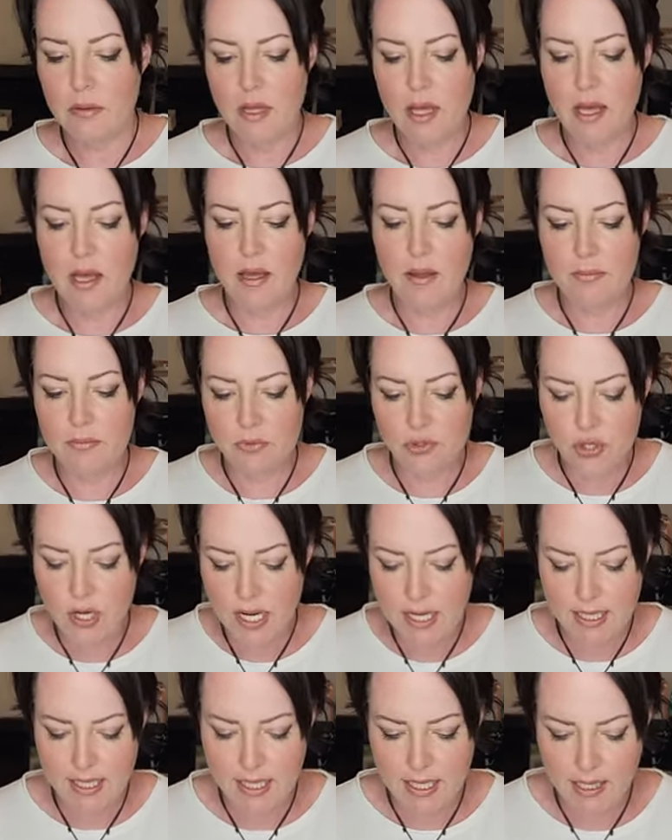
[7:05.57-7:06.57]
um,
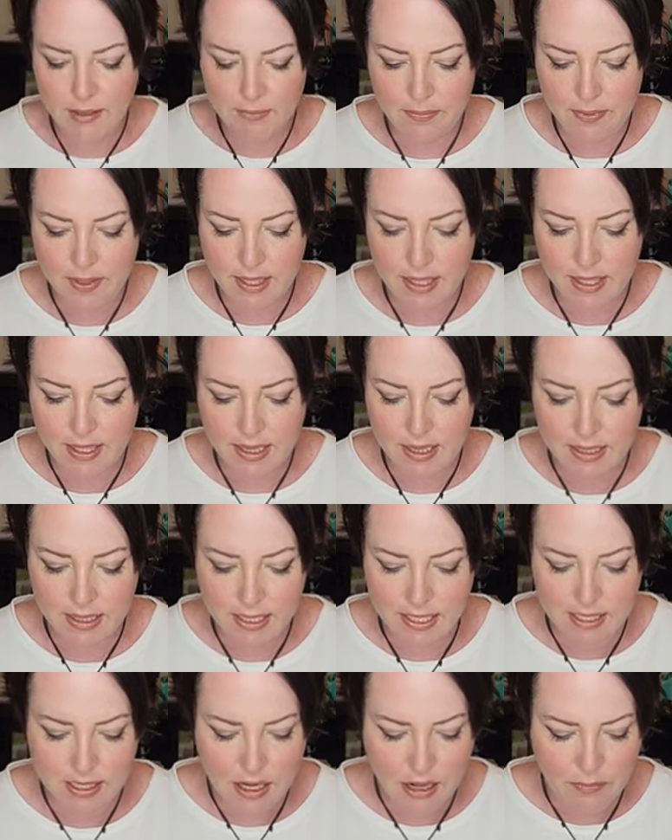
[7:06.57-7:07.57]
try to keep it
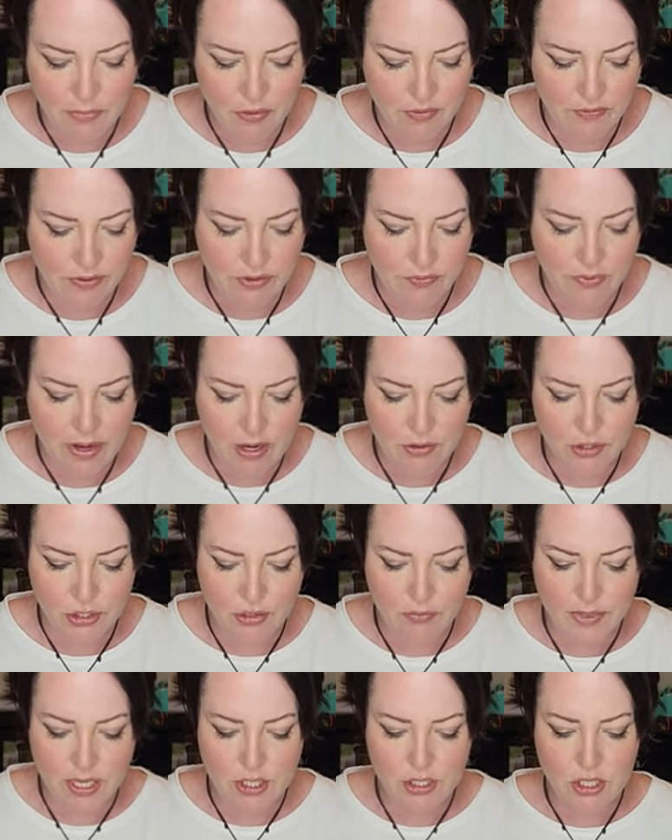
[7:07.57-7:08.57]
clean, not move it around
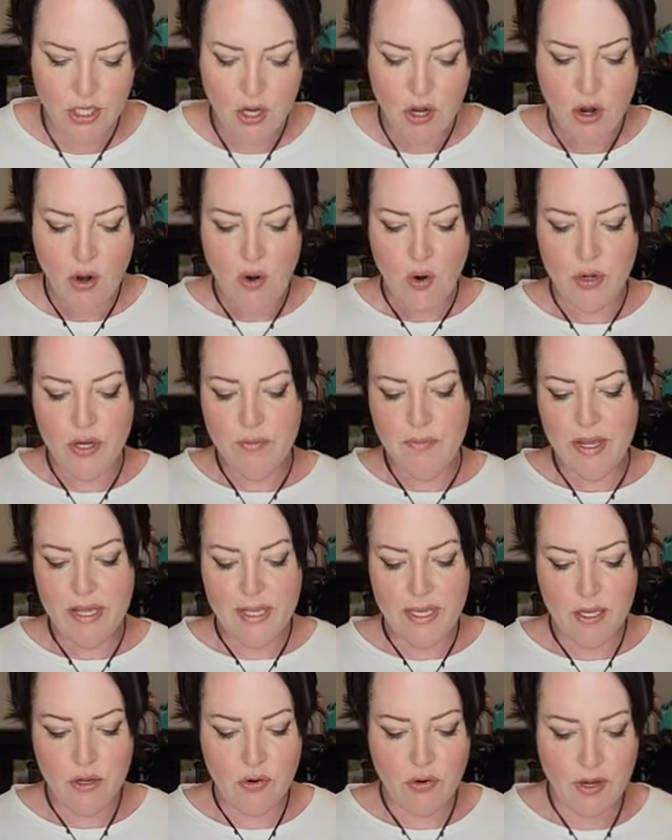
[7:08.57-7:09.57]
too much or you might
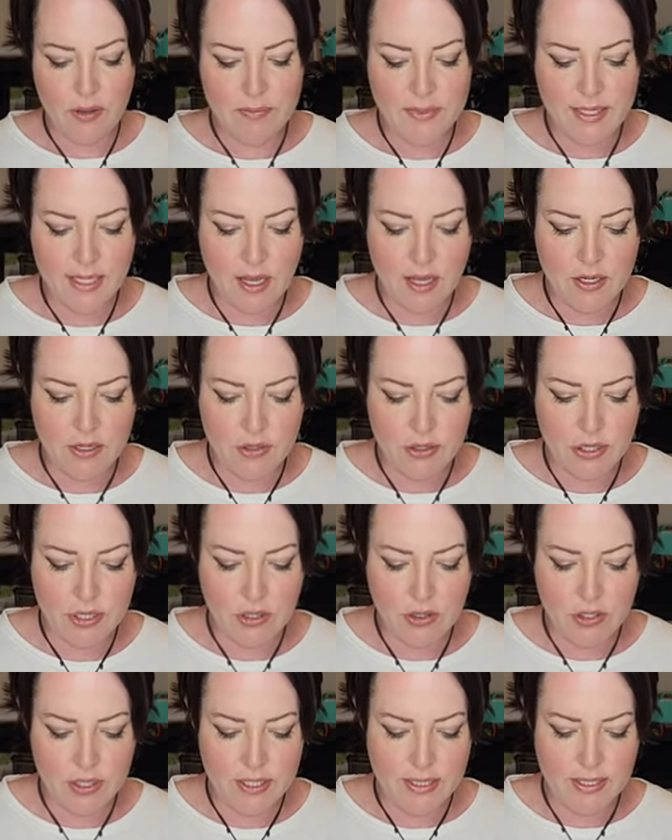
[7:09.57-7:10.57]
get crumbs under
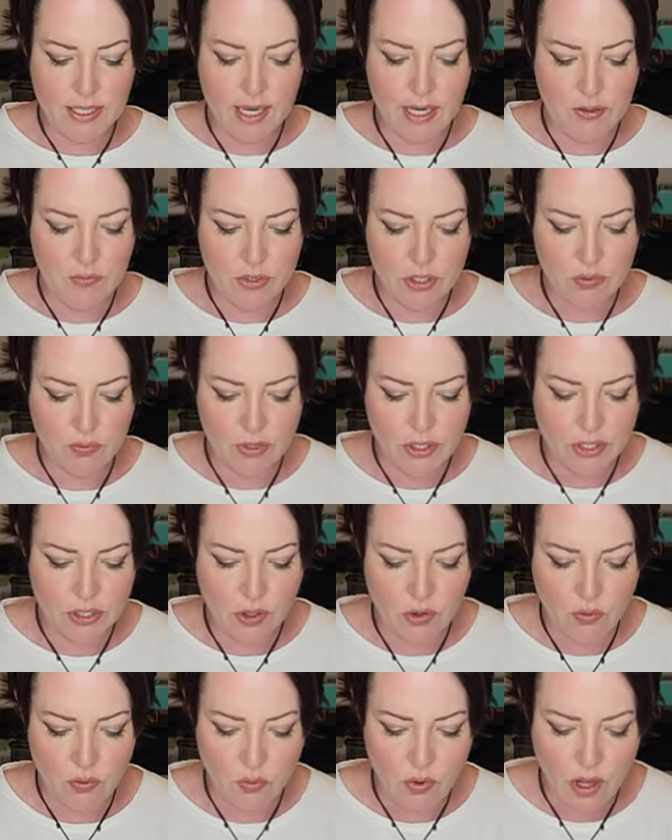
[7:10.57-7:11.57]
your design, which we
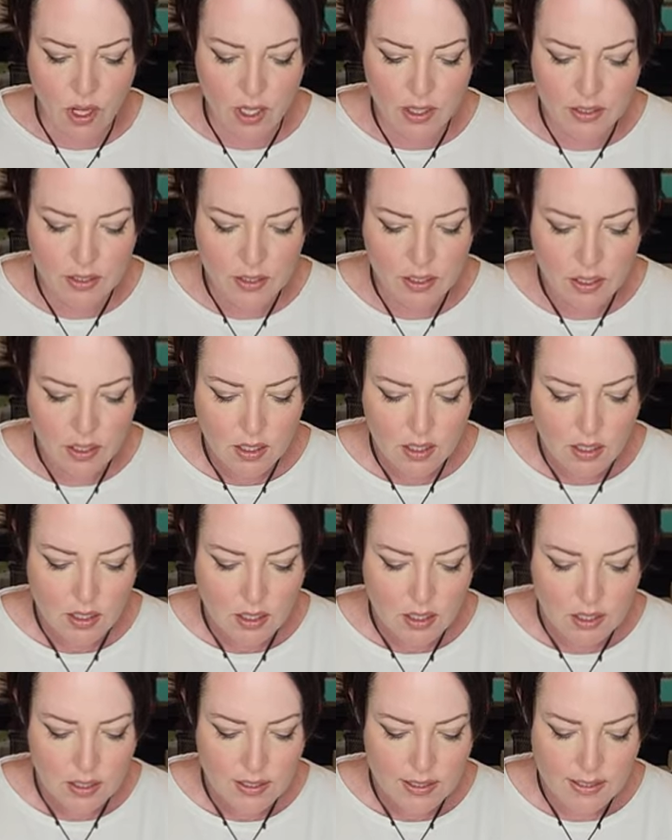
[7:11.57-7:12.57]
don't want.
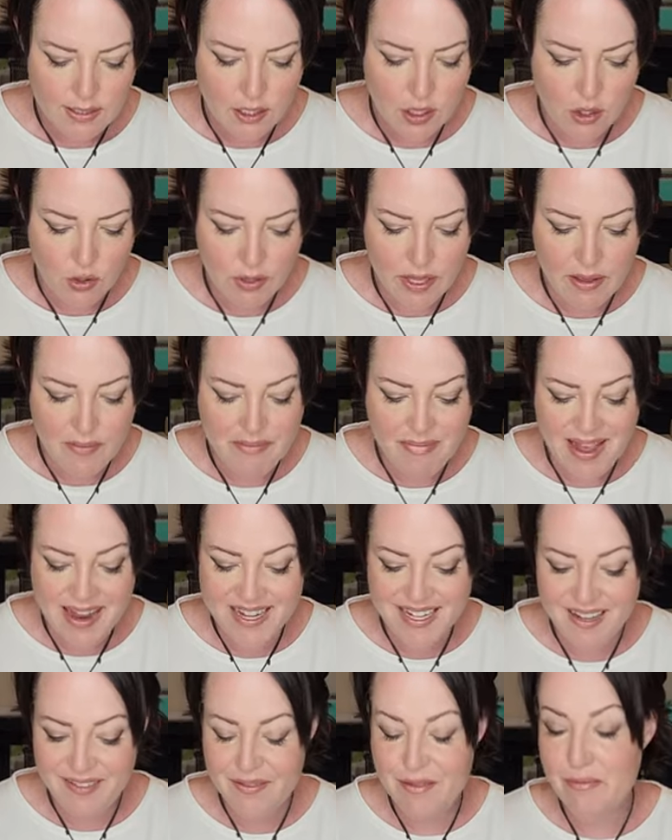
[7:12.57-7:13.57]
So it
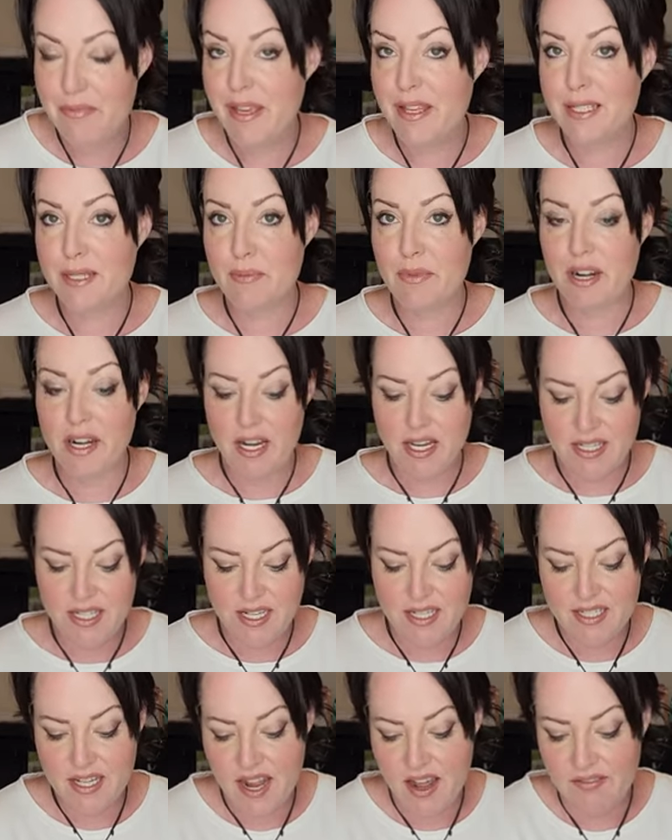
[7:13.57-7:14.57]
might even be a smart
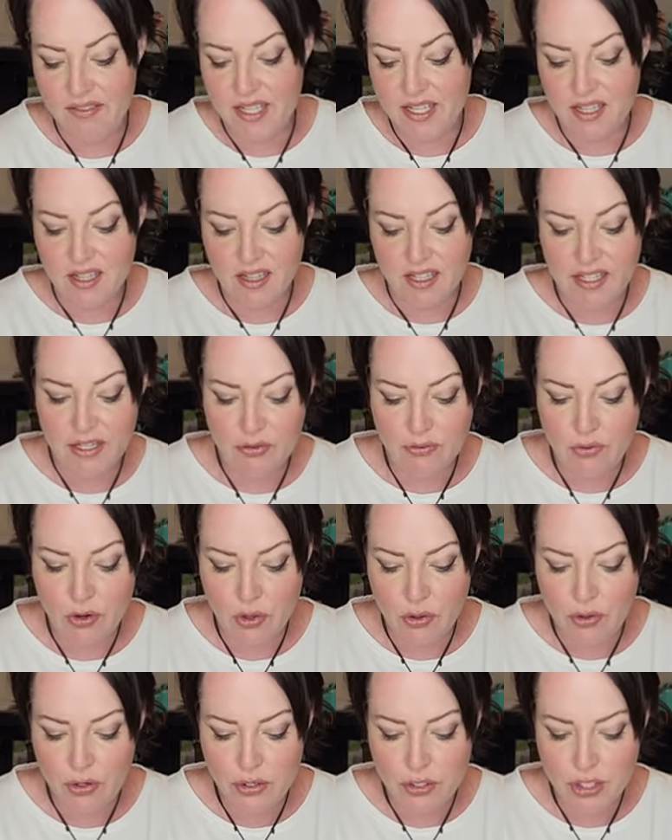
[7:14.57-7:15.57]
idea to have like a lint
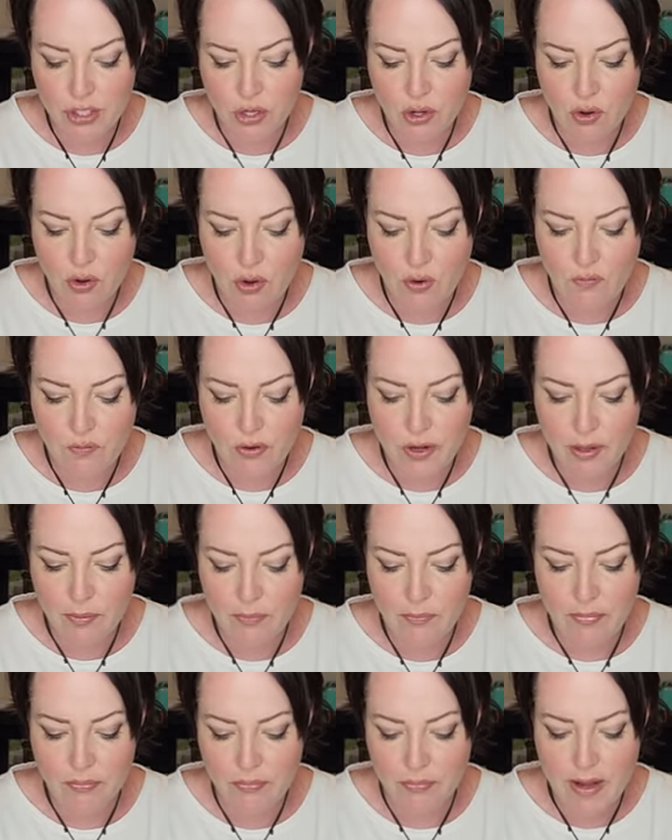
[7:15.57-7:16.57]
roller to go over
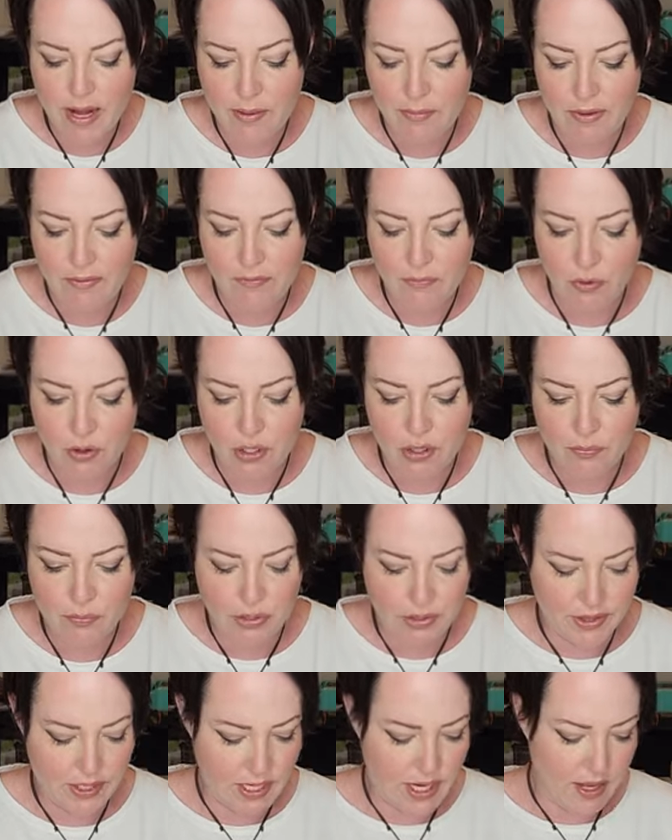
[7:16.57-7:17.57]
it right before you
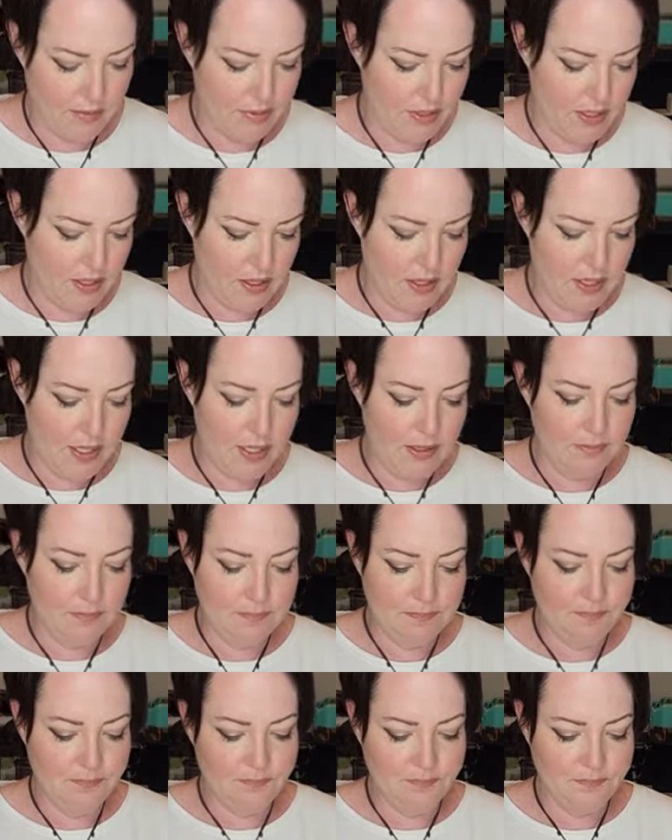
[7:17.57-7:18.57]
put the napkin on
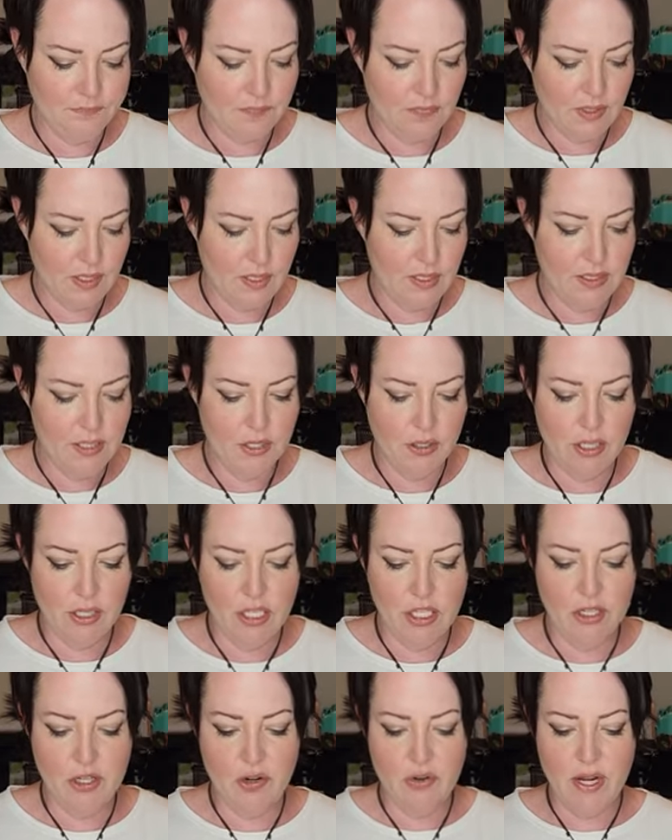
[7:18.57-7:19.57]
it so
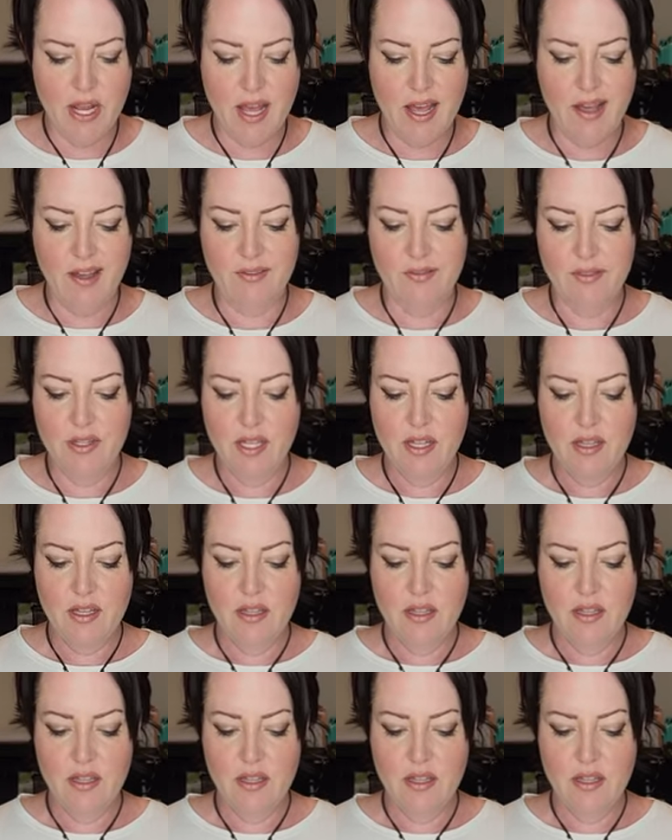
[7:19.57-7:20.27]
that you don't have